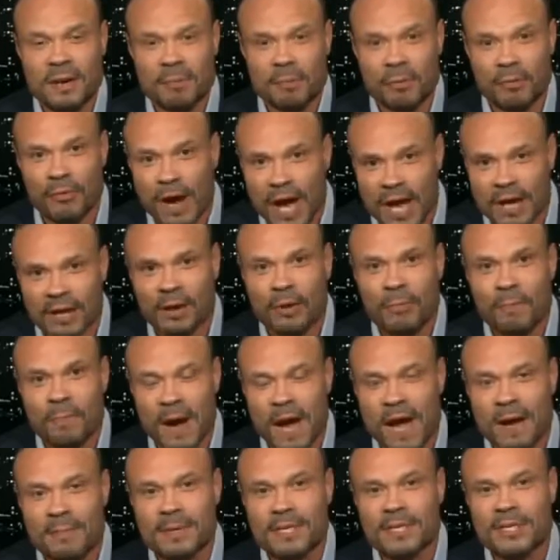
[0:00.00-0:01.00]
Barack
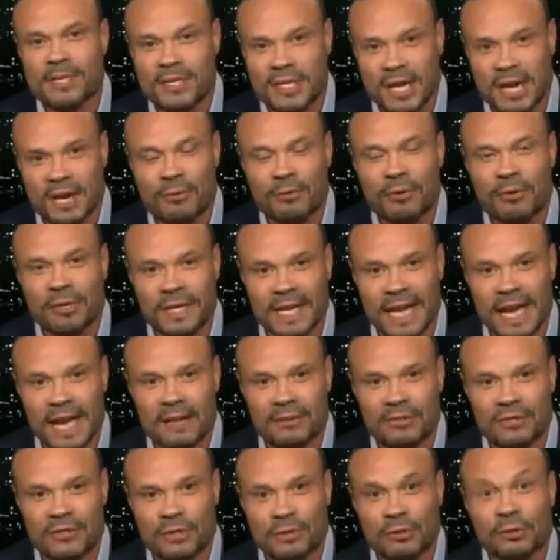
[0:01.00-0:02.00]
Obama's general
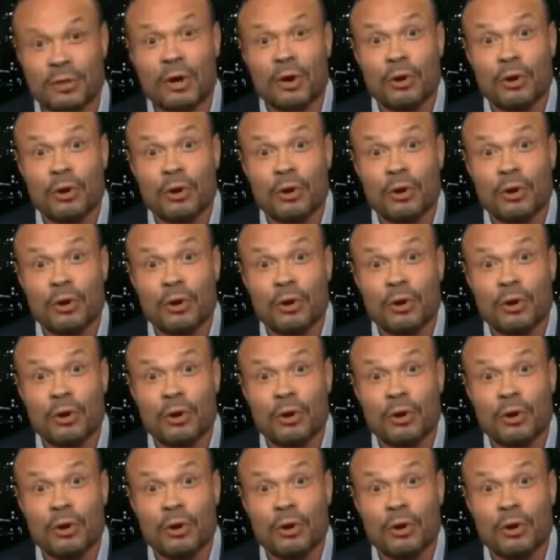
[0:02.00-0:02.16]
counsel.